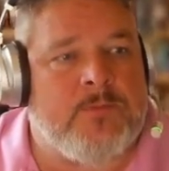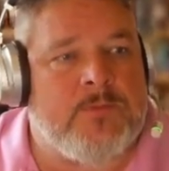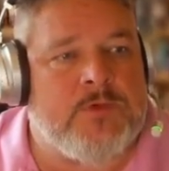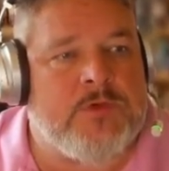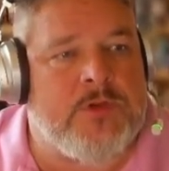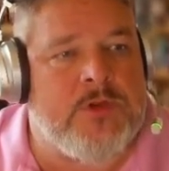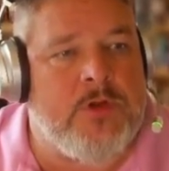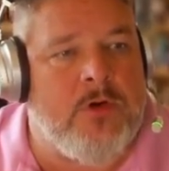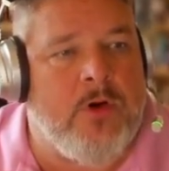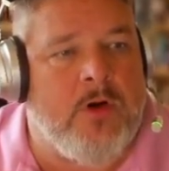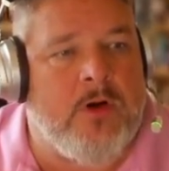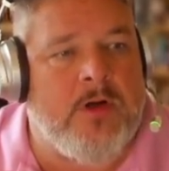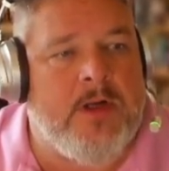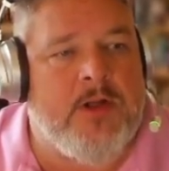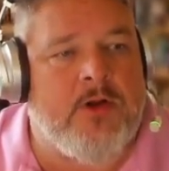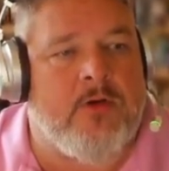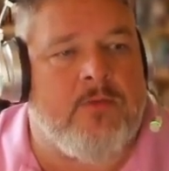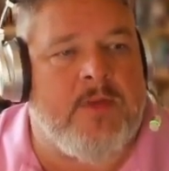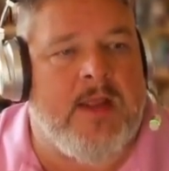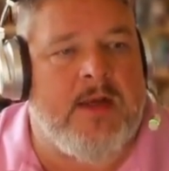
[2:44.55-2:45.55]
So you can
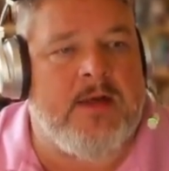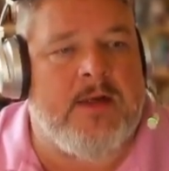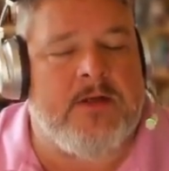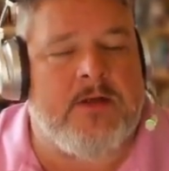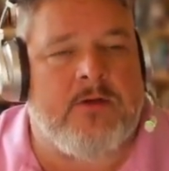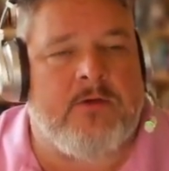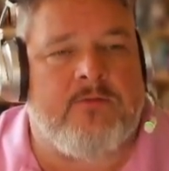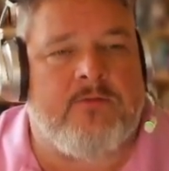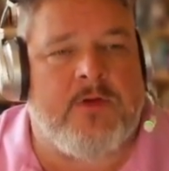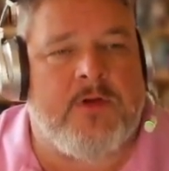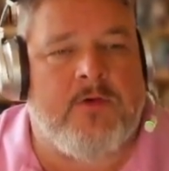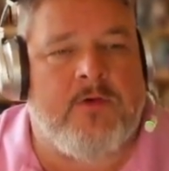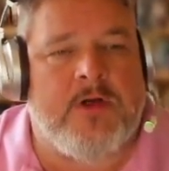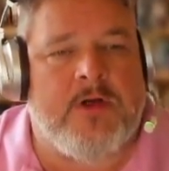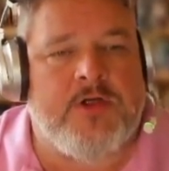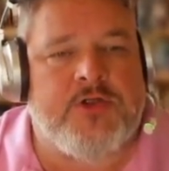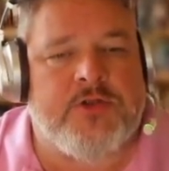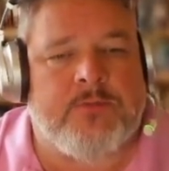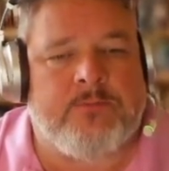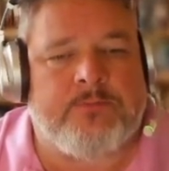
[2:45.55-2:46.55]
click on that lint
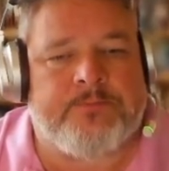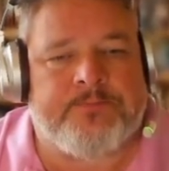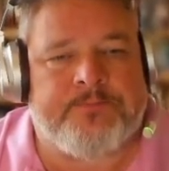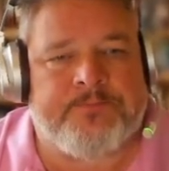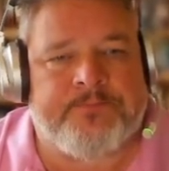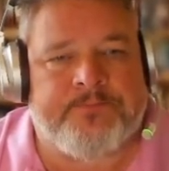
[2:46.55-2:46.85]
configuration.